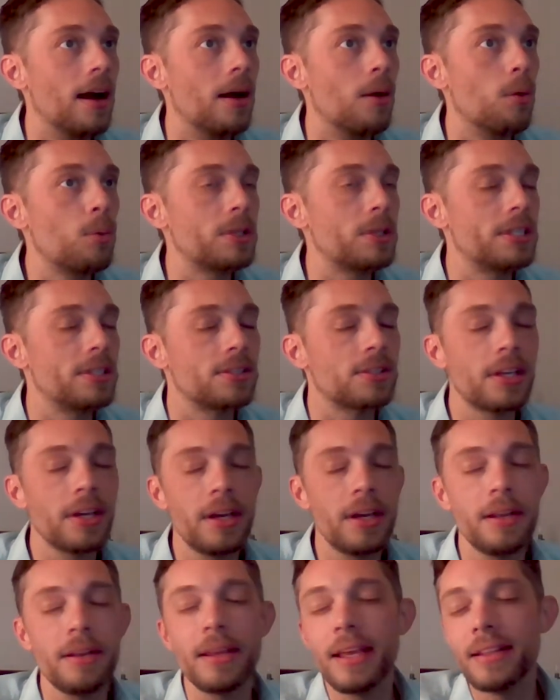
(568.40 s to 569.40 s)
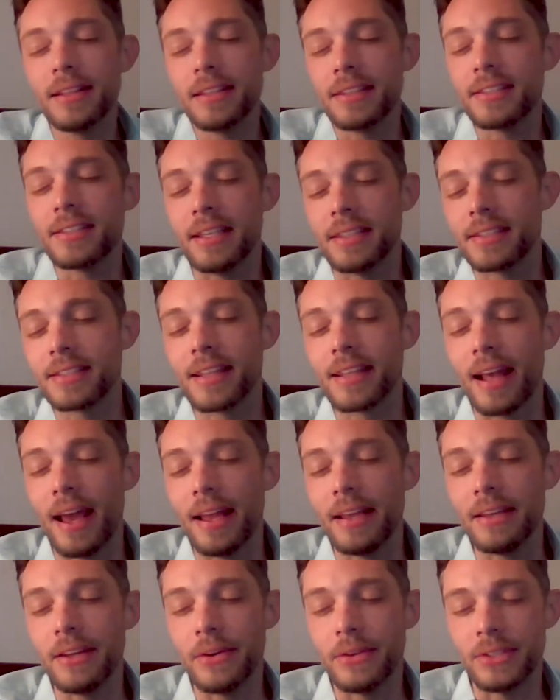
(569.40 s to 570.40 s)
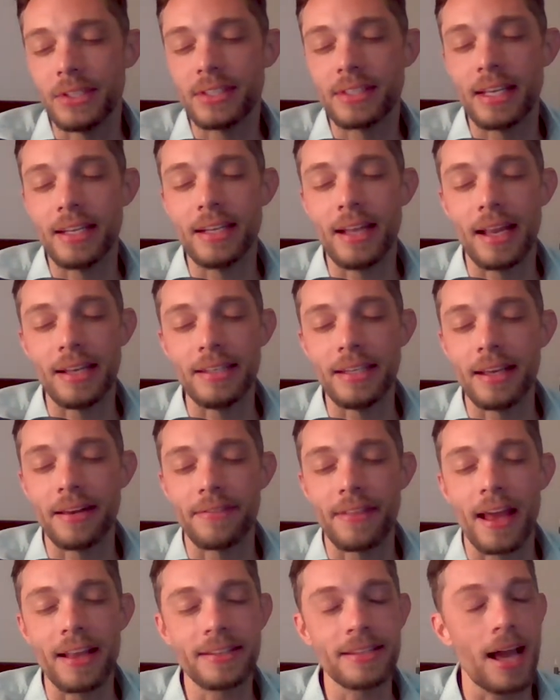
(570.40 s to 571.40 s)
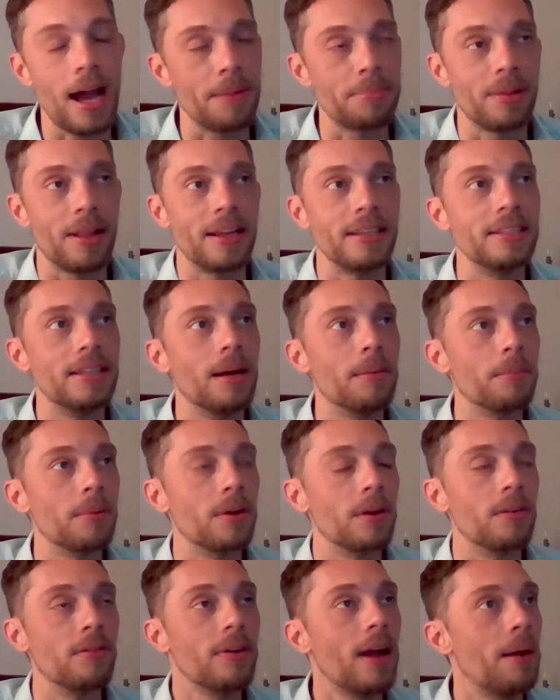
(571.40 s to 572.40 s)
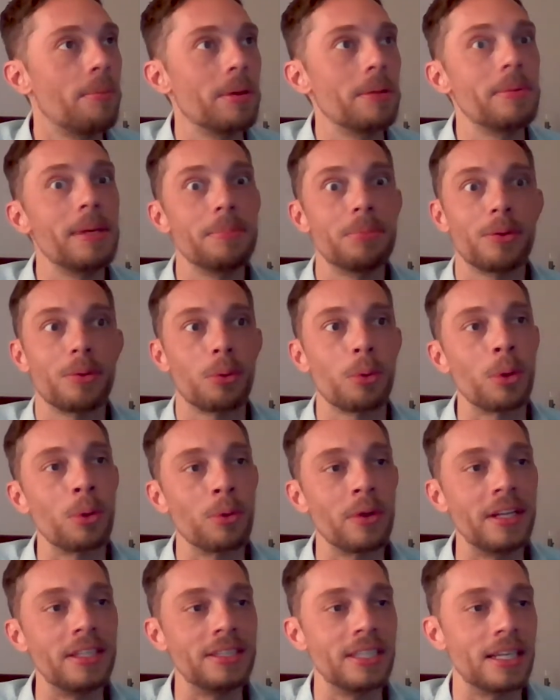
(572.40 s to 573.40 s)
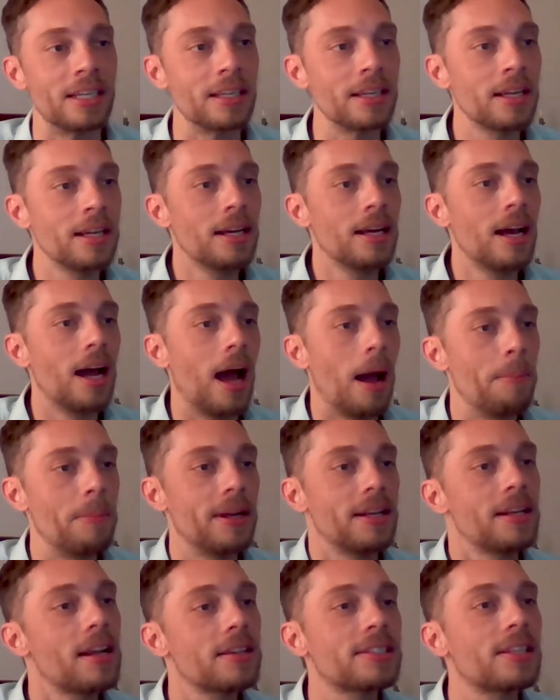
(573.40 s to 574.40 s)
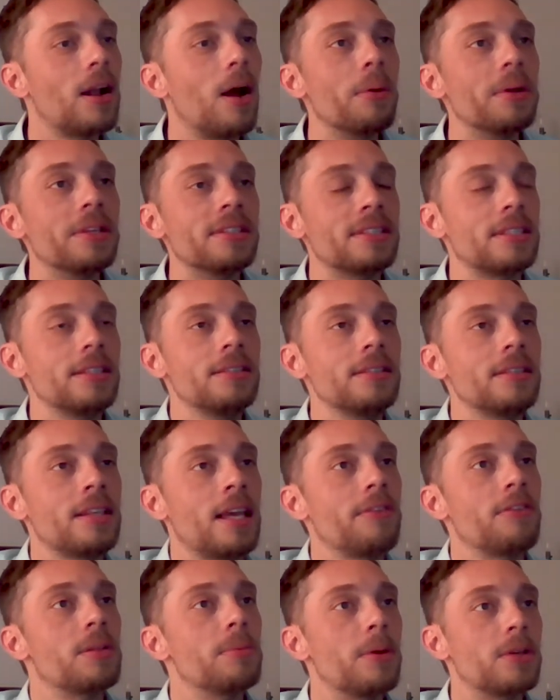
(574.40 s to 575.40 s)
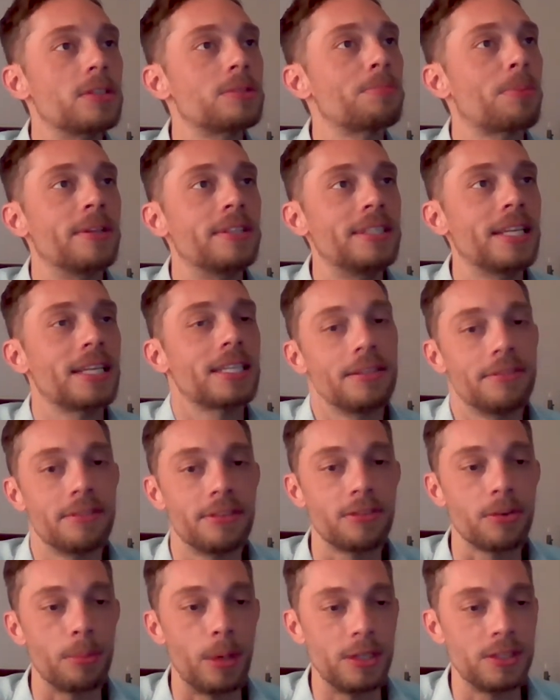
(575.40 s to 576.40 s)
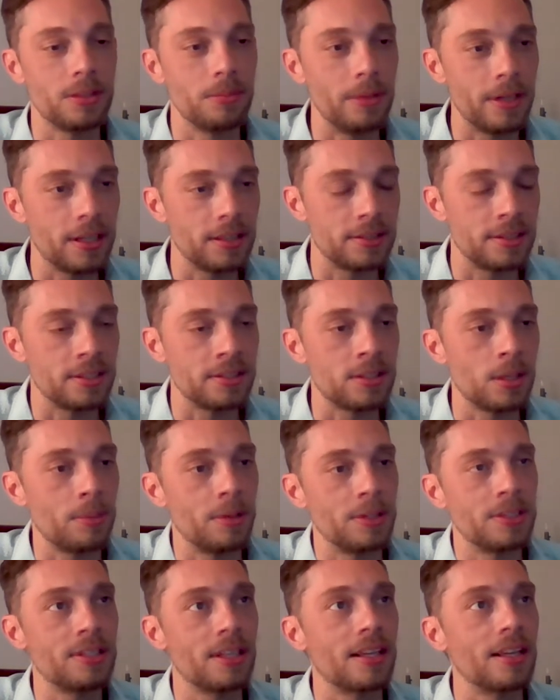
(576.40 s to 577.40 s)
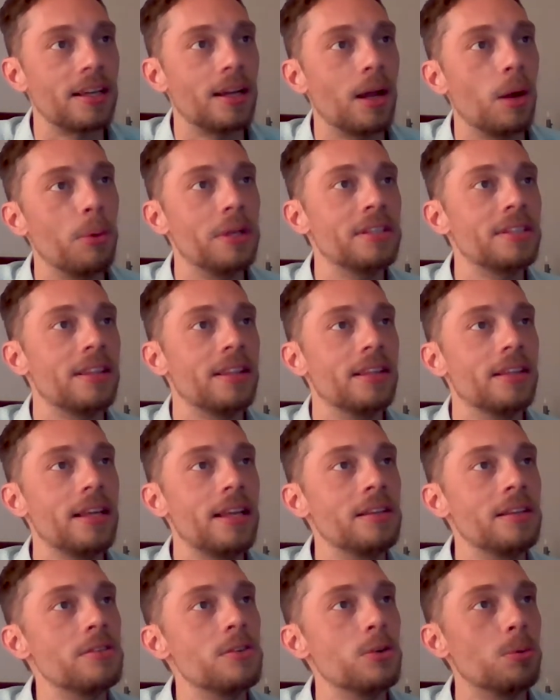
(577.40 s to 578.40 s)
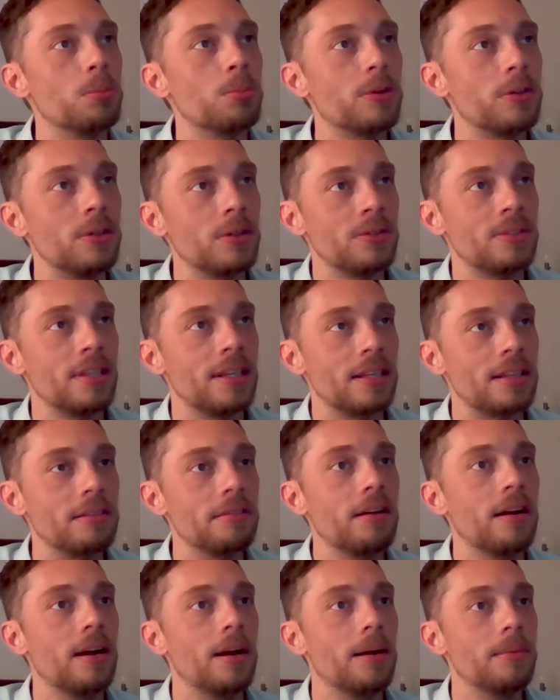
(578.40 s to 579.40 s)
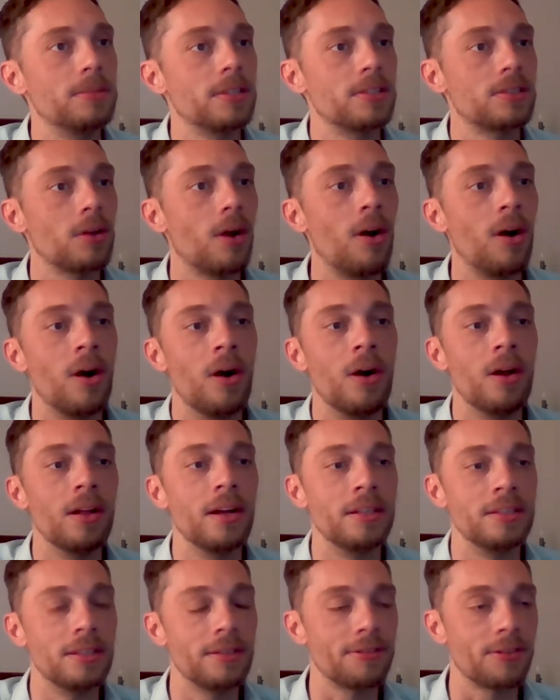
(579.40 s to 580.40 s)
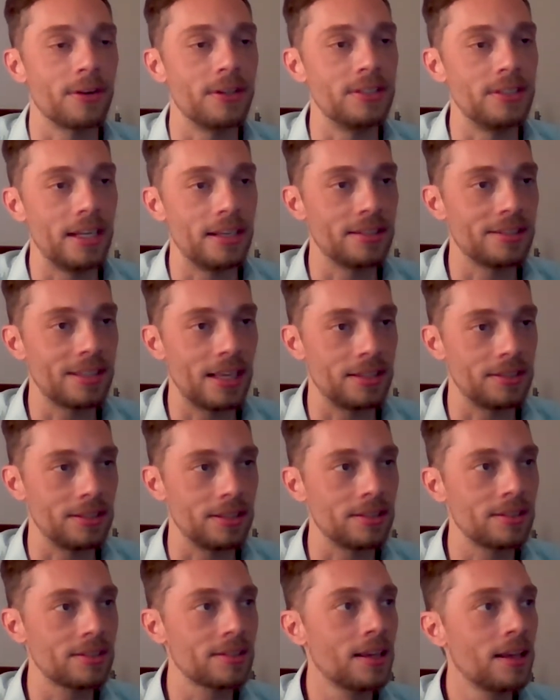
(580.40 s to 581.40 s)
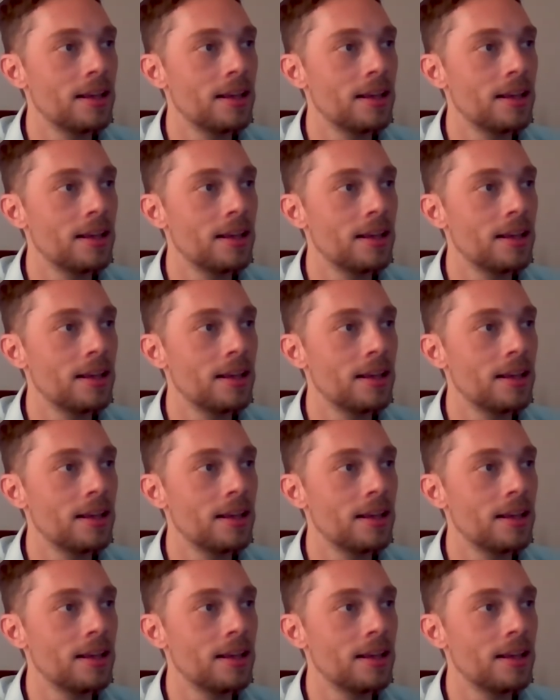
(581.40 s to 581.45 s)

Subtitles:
which is good in the sense that you just get an idea of that top line number of how many people are we reaching. But it doesn't always give you the most predictive information because there's so much that can go into producing just all undifferentiated sessions.